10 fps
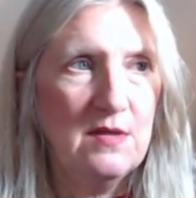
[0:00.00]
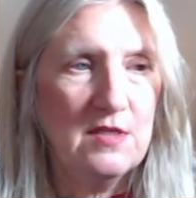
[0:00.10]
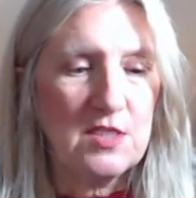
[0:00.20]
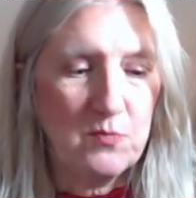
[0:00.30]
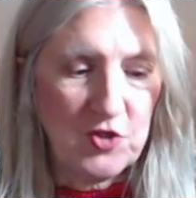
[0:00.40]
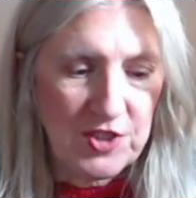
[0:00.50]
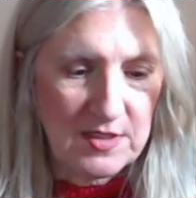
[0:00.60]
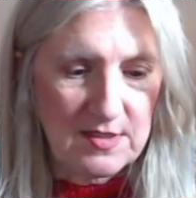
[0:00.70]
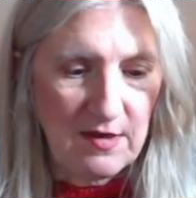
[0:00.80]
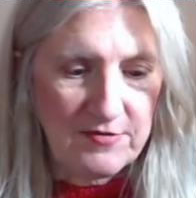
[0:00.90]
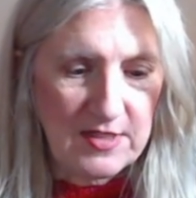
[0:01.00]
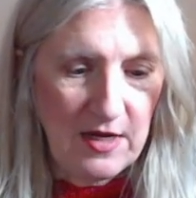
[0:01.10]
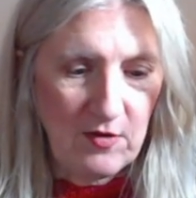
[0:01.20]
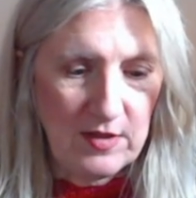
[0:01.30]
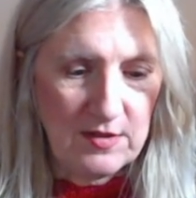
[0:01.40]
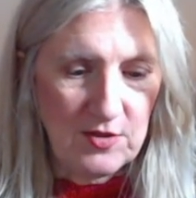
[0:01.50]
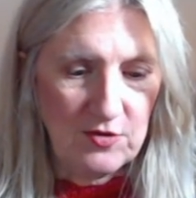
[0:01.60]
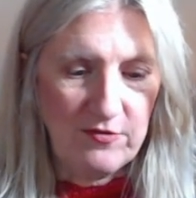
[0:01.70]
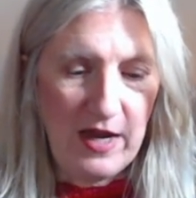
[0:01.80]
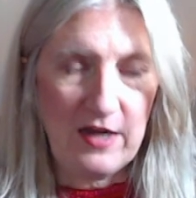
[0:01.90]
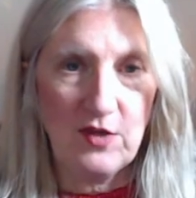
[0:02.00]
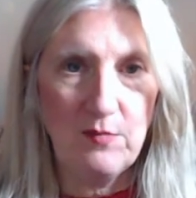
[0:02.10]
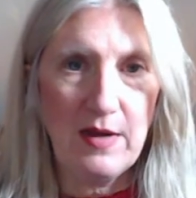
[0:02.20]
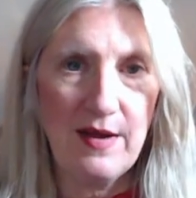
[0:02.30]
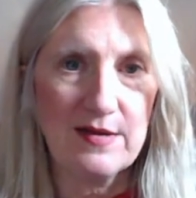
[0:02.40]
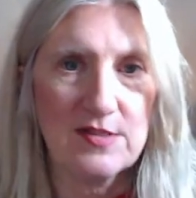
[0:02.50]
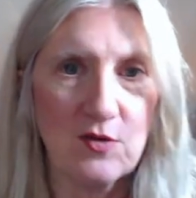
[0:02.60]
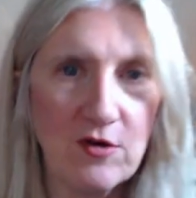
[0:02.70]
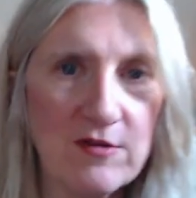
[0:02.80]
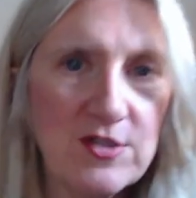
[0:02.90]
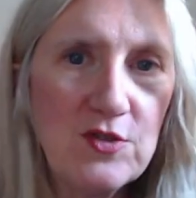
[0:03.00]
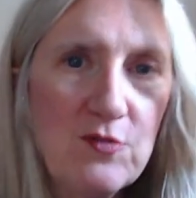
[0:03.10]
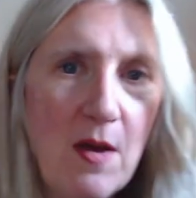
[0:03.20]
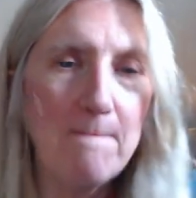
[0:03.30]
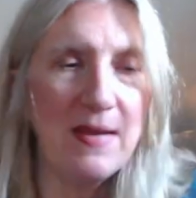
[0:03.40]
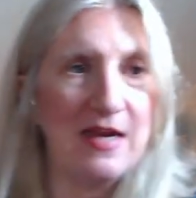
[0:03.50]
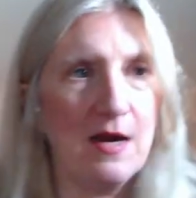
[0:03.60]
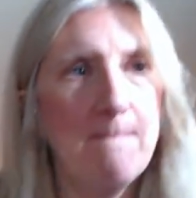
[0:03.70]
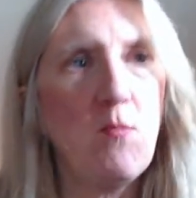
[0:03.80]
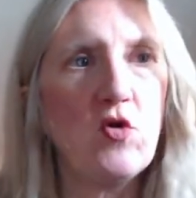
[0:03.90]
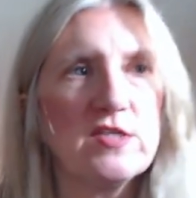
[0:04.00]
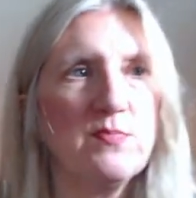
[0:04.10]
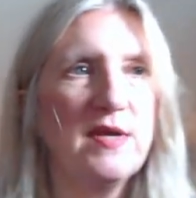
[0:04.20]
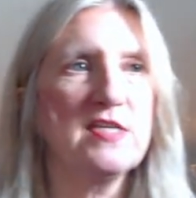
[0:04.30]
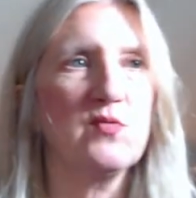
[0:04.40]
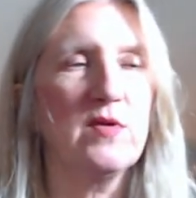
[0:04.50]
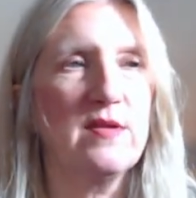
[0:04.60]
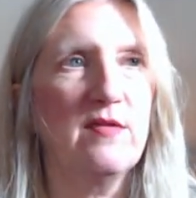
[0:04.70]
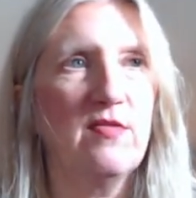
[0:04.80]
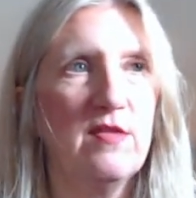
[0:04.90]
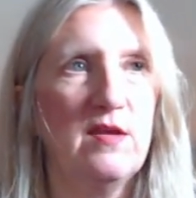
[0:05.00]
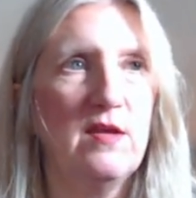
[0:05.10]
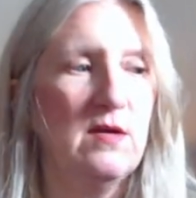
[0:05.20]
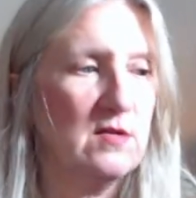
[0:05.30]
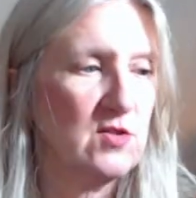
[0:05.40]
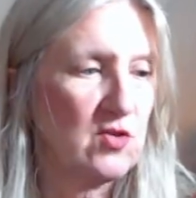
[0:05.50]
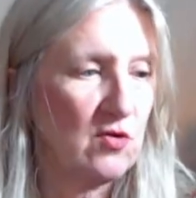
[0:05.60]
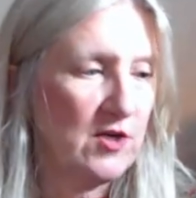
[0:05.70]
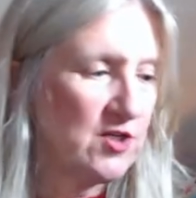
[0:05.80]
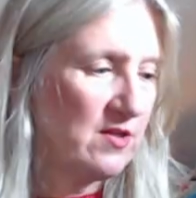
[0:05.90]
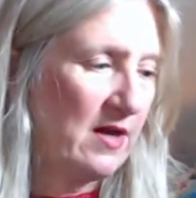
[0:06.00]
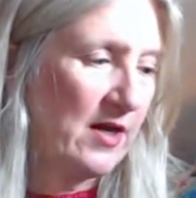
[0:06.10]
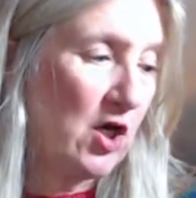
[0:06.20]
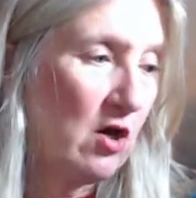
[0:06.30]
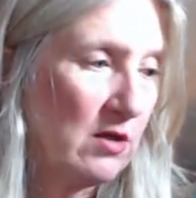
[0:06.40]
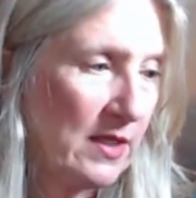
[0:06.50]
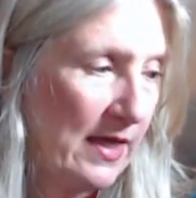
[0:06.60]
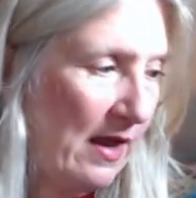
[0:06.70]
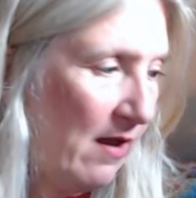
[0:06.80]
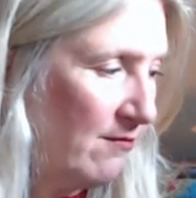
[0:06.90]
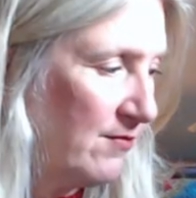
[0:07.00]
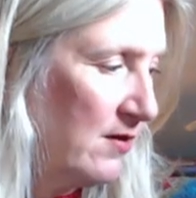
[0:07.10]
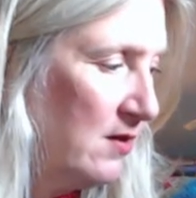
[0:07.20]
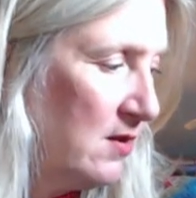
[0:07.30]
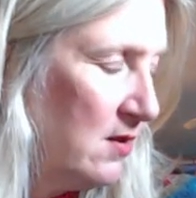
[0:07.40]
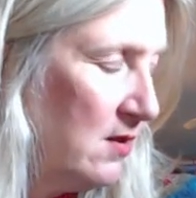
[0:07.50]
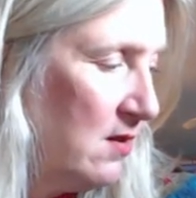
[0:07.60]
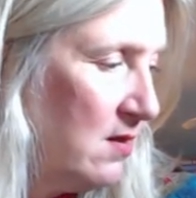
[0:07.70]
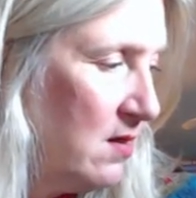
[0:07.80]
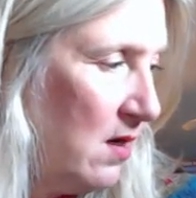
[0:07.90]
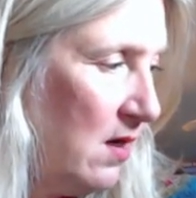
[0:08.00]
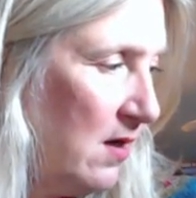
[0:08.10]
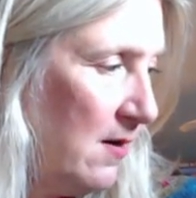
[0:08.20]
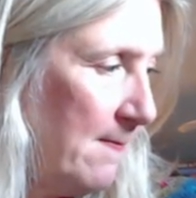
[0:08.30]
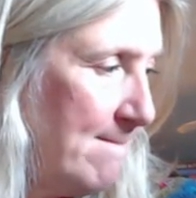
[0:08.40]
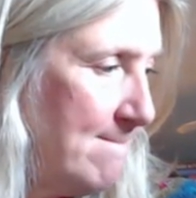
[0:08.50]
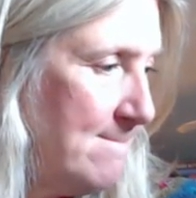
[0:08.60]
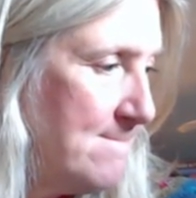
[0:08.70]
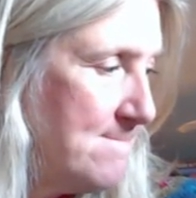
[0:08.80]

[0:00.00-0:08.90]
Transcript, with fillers: smushing stuff down into vacuum bags in order to make more space within the storage that I currently have. Um,